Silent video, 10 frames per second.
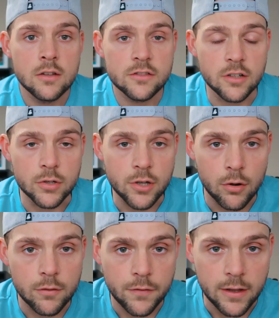So
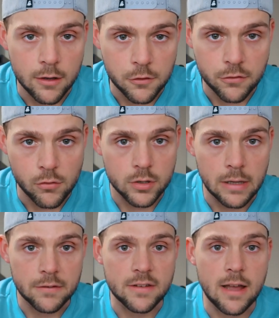CodeFit underscore
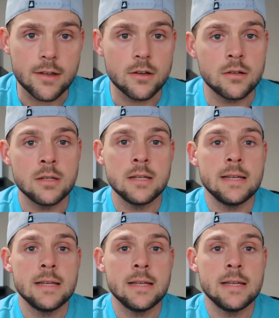lifestyle